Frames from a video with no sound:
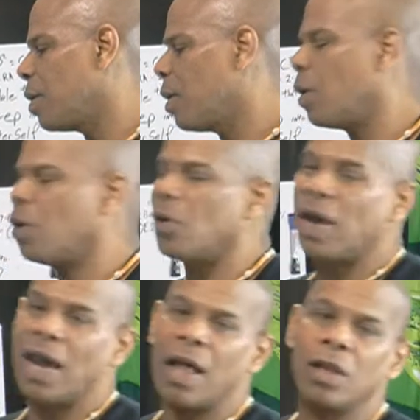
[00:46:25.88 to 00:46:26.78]
Oh,
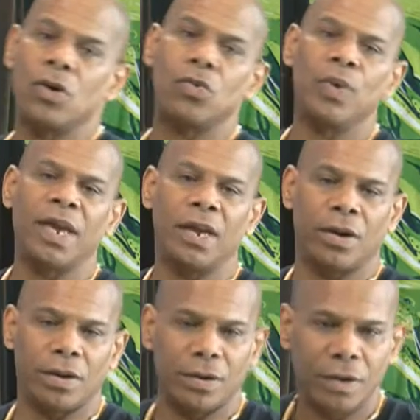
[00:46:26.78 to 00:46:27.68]
hella
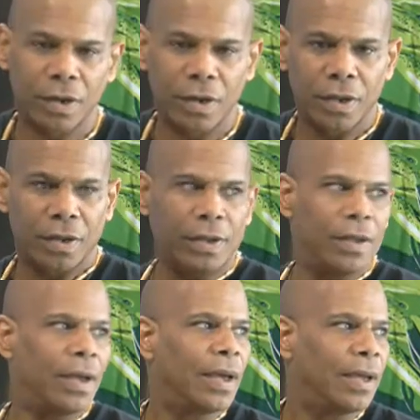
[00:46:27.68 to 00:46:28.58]
weird.
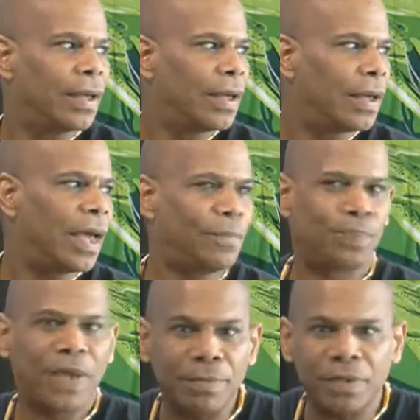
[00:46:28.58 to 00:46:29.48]
I
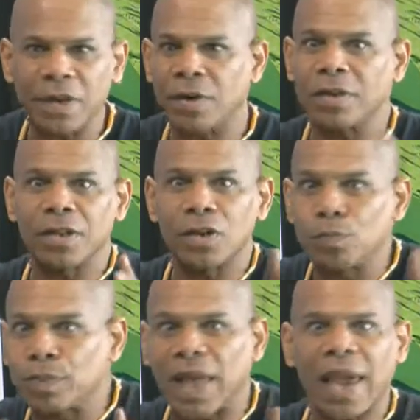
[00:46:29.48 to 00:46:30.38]
peeped out a
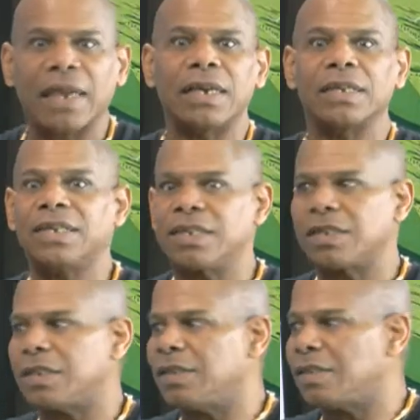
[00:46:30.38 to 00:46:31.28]
little
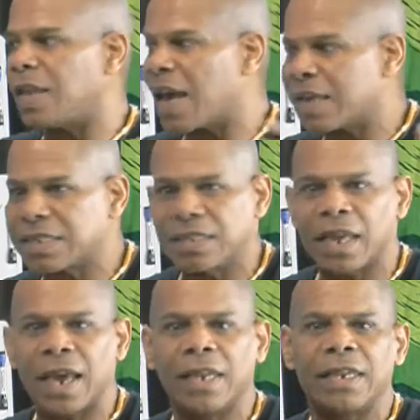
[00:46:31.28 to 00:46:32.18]
Blackish last
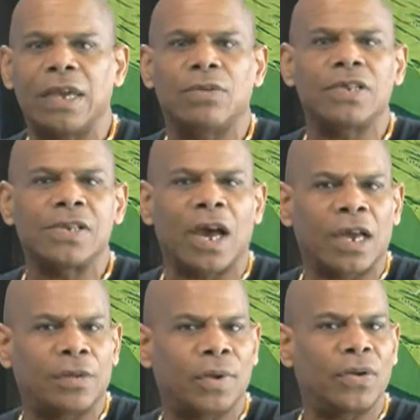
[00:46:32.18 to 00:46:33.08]
night and it was
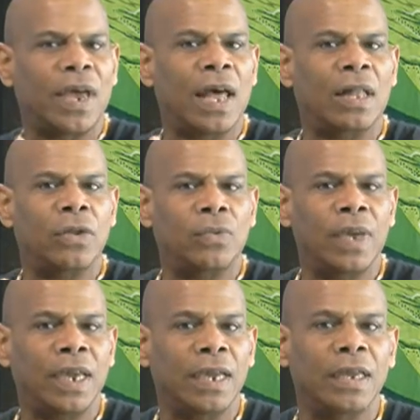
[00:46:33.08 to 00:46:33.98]
talking about
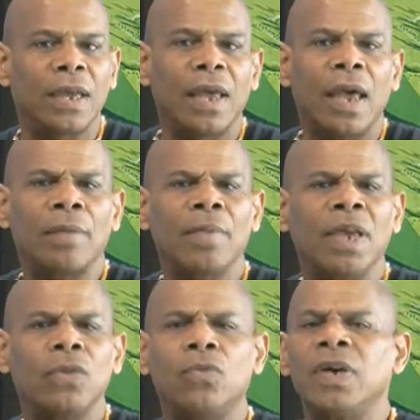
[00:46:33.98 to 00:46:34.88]
Halloween. I
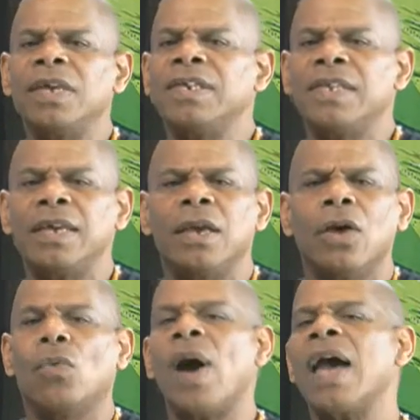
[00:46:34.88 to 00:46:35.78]
mean,
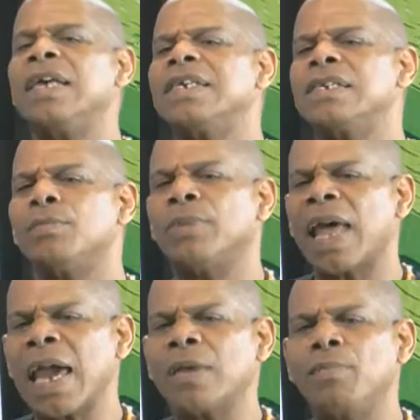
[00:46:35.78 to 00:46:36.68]
why is the
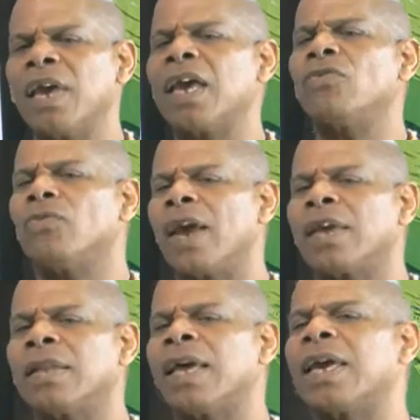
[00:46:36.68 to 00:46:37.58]
black man
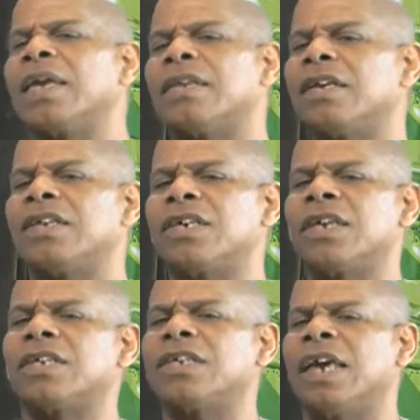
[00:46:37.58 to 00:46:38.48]
regulated to
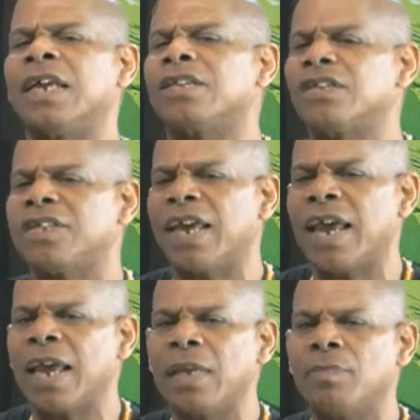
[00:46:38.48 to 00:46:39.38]
just
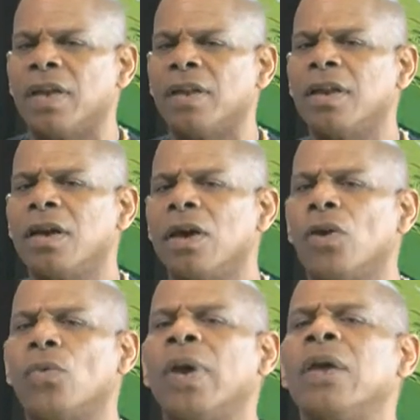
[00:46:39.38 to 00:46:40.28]
entertainment?
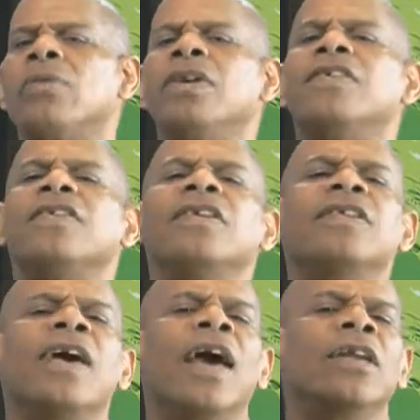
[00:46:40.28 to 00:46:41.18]
Where is
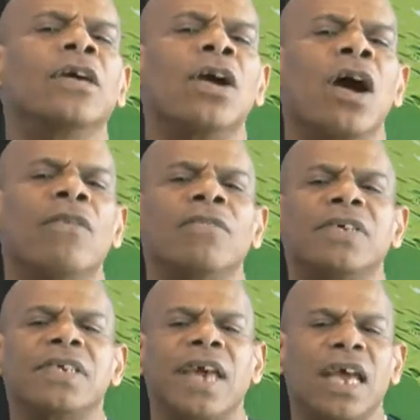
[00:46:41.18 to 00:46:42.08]
this kind of
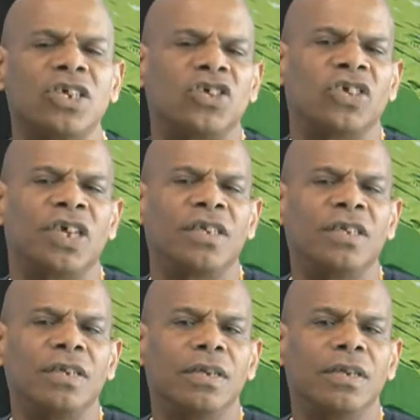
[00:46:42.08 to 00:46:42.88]
conversation